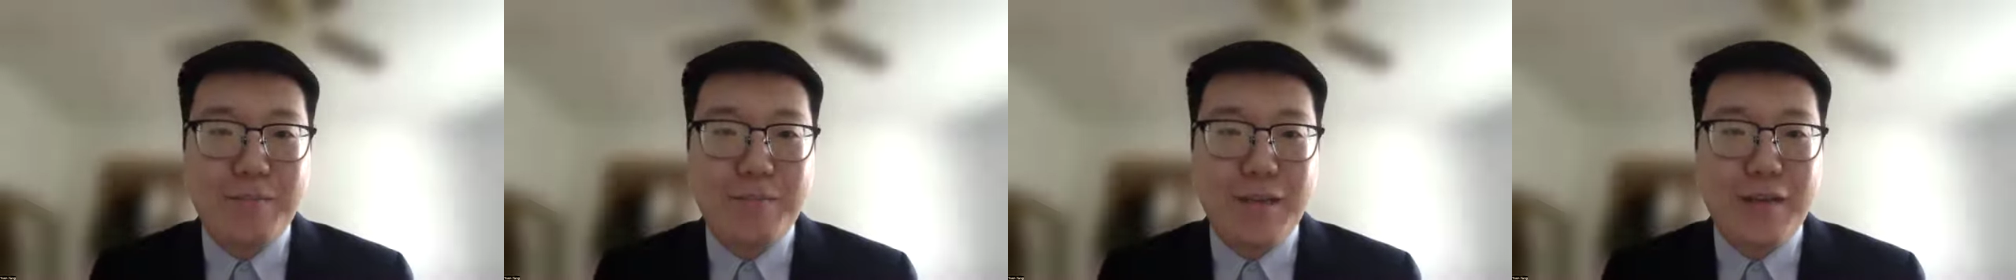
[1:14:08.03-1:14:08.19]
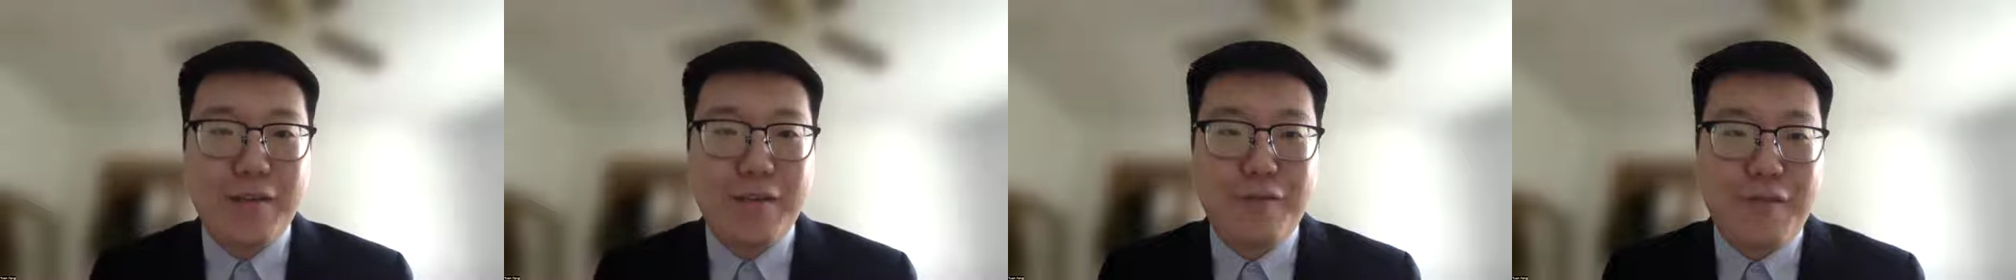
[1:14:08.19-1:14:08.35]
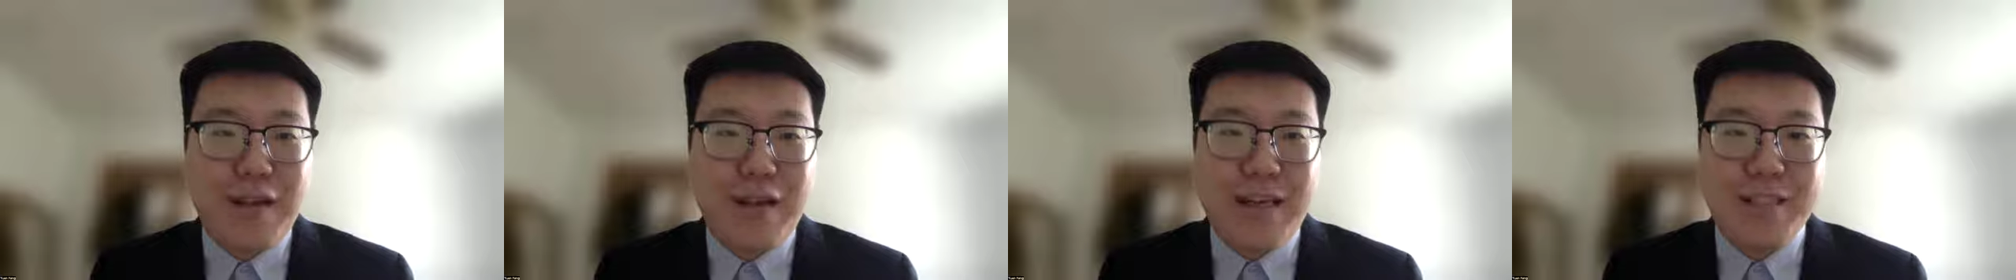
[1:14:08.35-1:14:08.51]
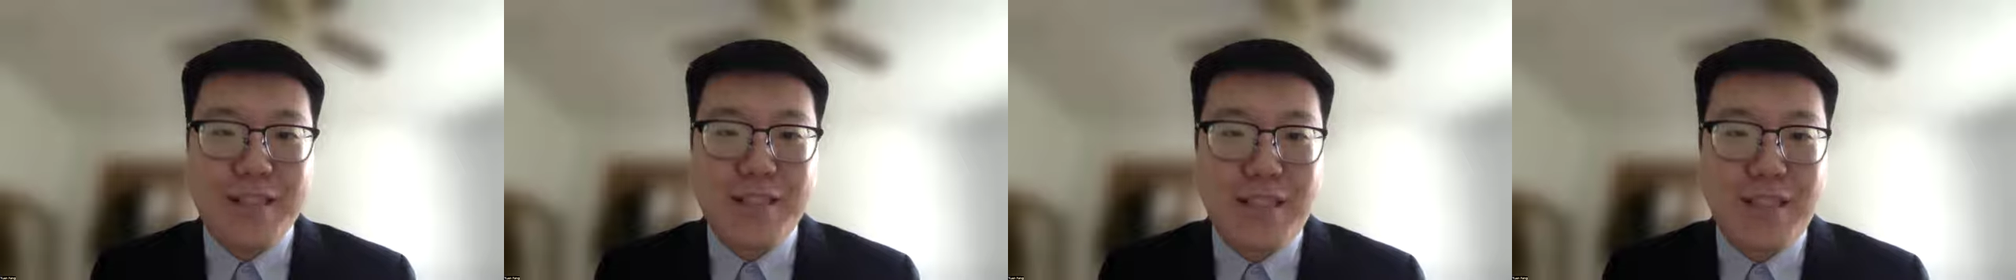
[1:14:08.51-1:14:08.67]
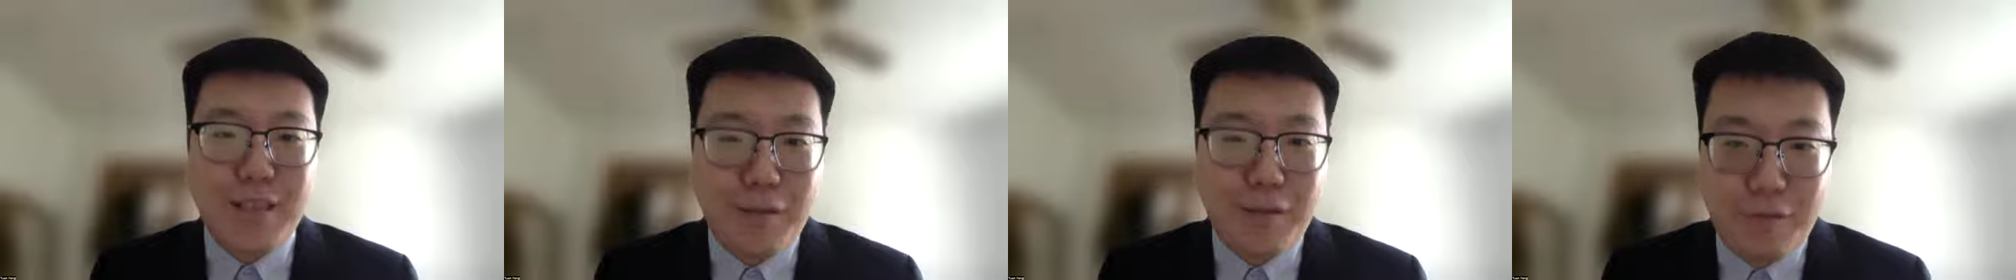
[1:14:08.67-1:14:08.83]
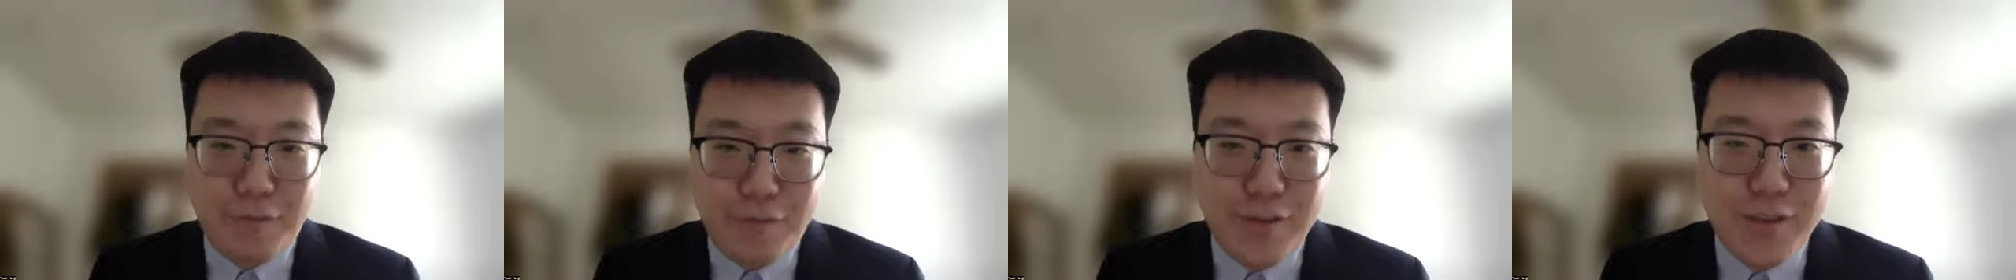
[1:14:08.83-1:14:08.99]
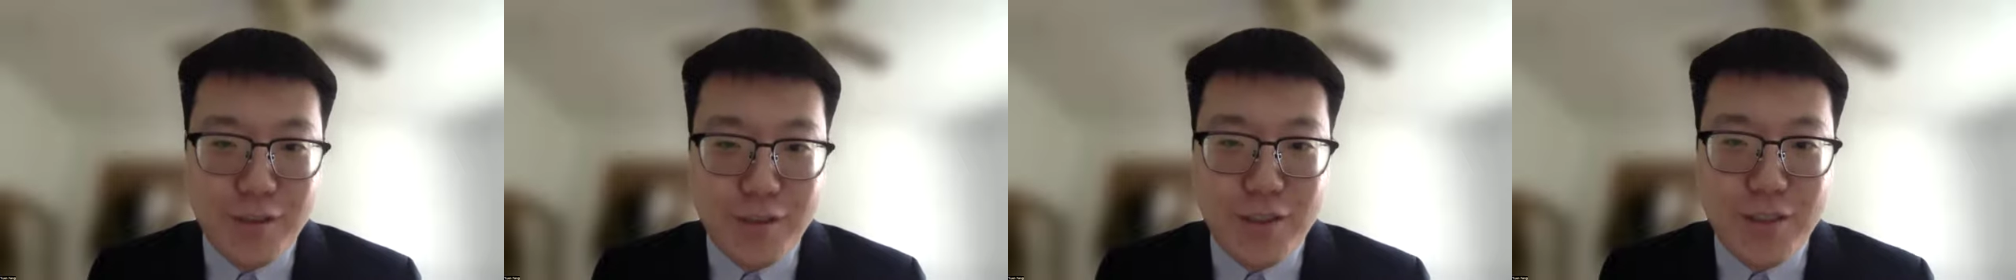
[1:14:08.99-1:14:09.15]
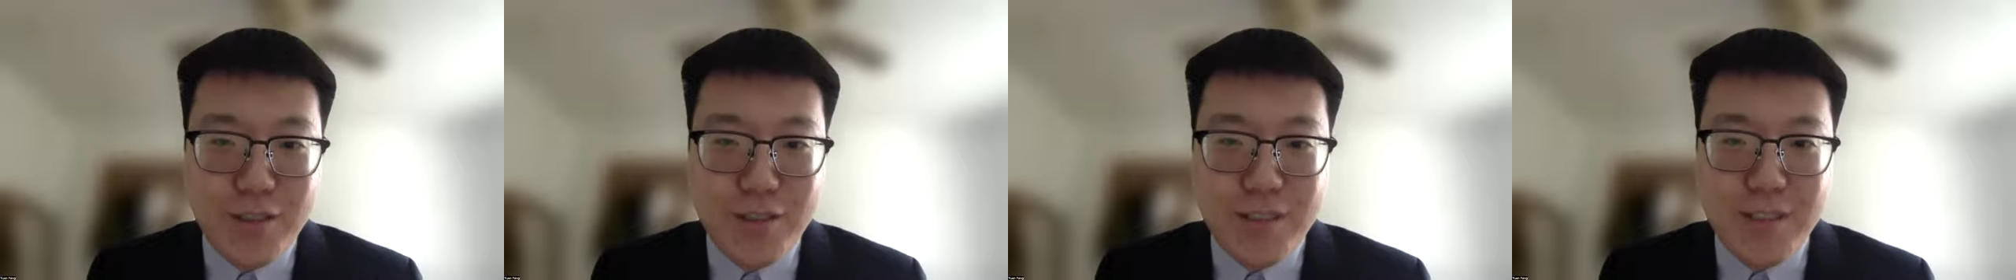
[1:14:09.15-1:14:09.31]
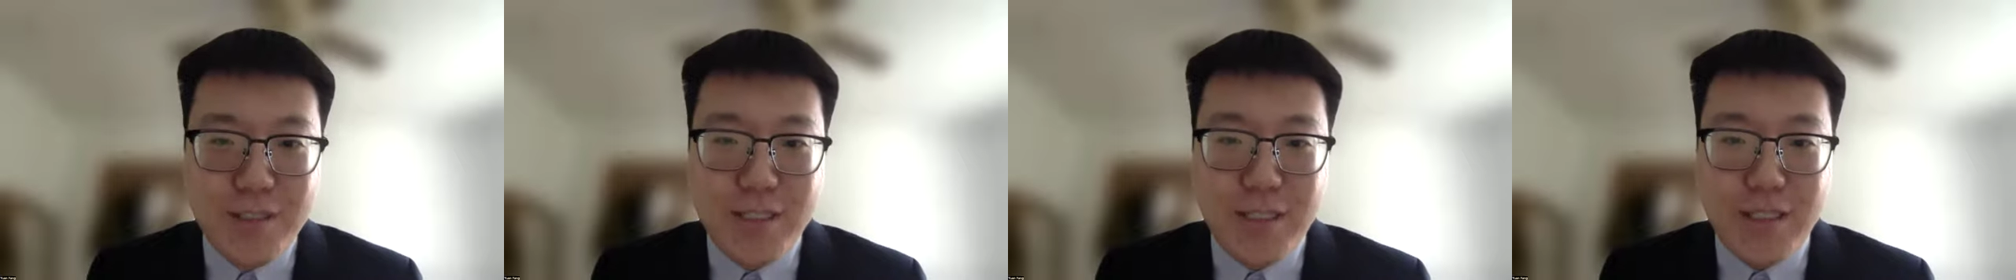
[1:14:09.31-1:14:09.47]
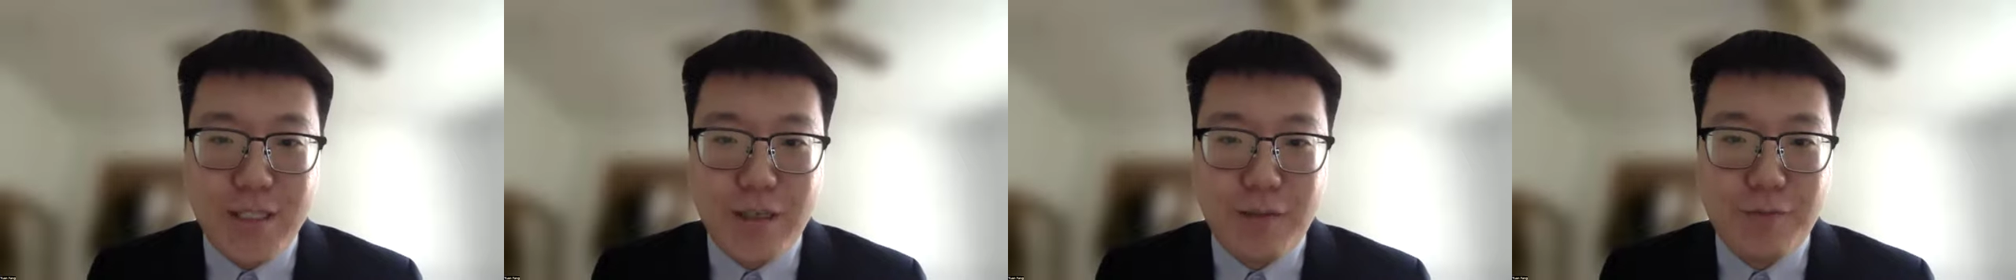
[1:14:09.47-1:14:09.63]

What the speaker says: affects the efficiency